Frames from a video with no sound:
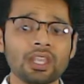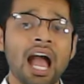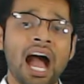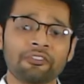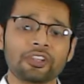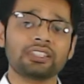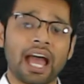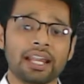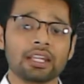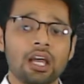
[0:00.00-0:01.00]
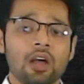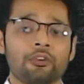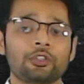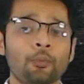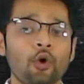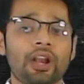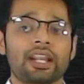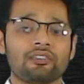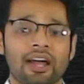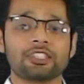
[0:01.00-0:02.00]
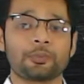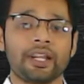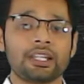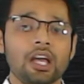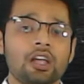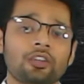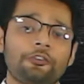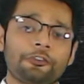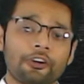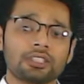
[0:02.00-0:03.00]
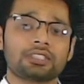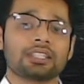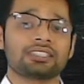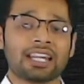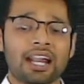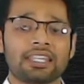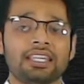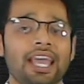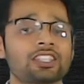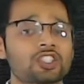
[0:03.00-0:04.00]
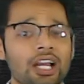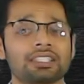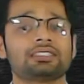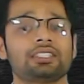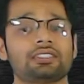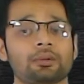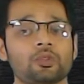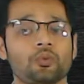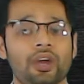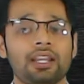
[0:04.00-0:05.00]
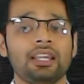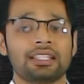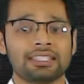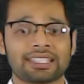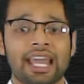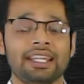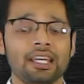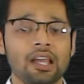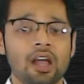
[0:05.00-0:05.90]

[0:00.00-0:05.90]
After that, with more advancement, the first starting and charging systems were designed,